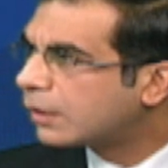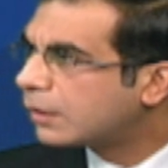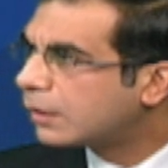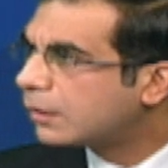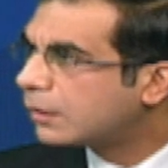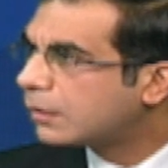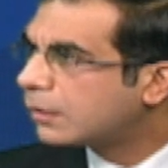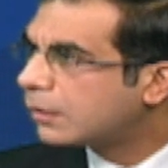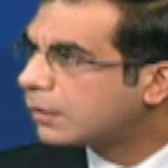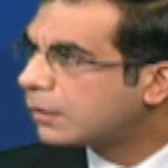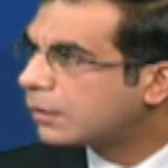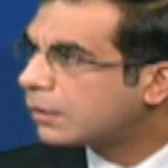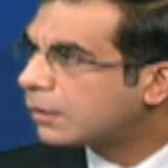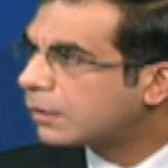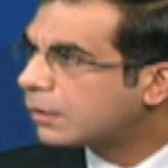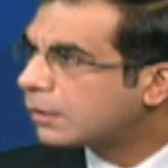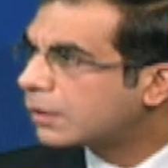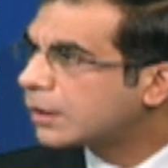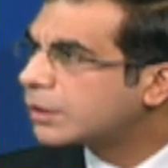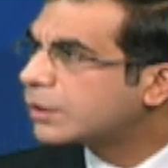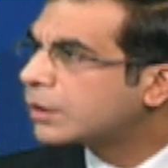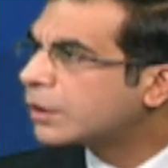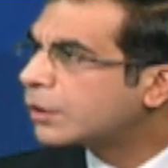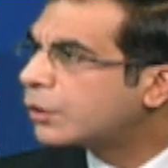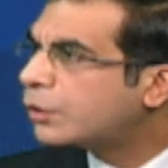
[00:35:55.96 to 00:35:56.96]
There is a
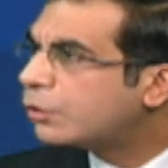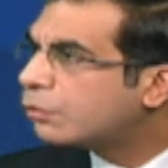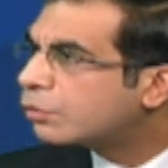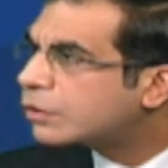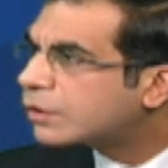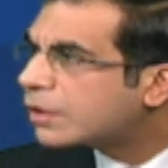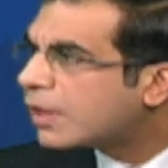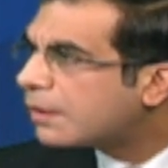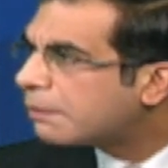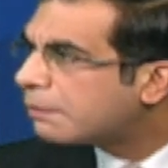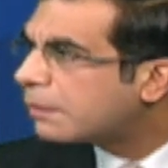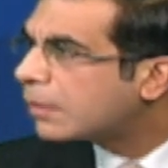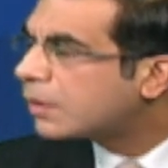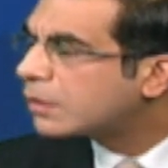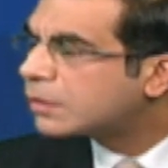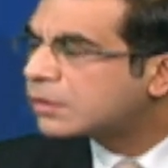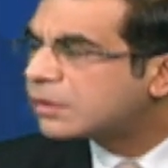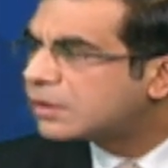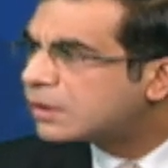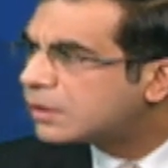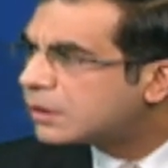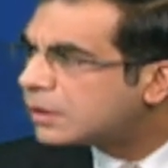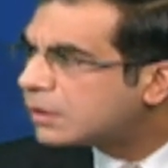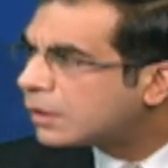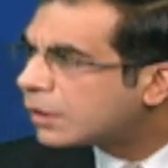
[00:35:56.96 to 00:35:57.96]
huge
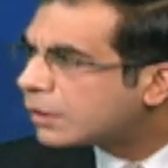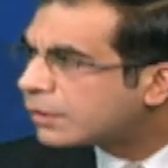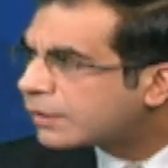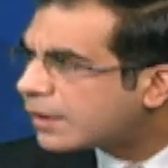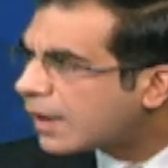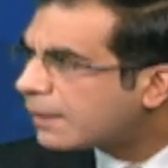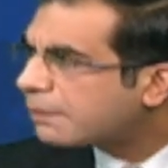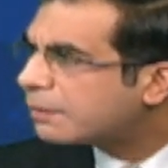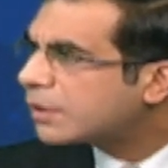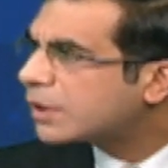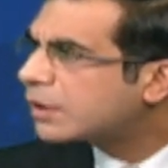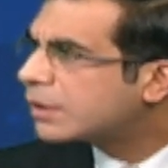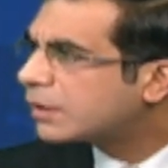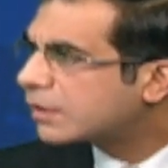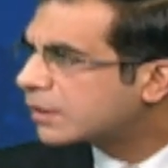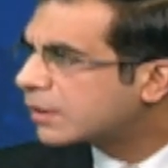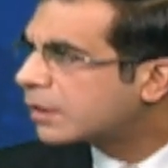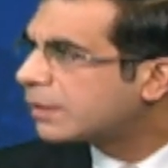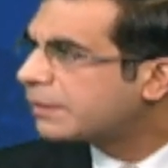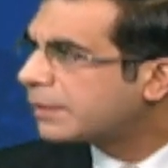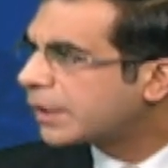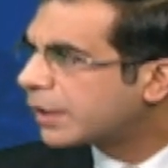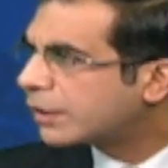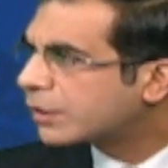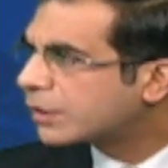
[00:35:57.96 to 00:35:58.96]
rampant discrimination
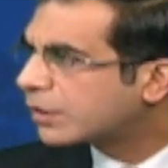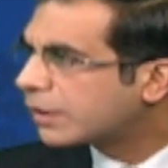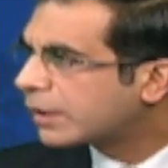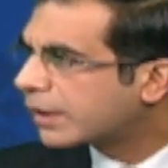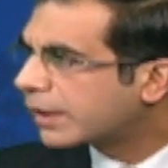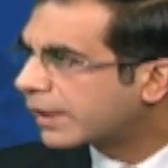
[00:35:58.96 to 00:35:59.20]
against them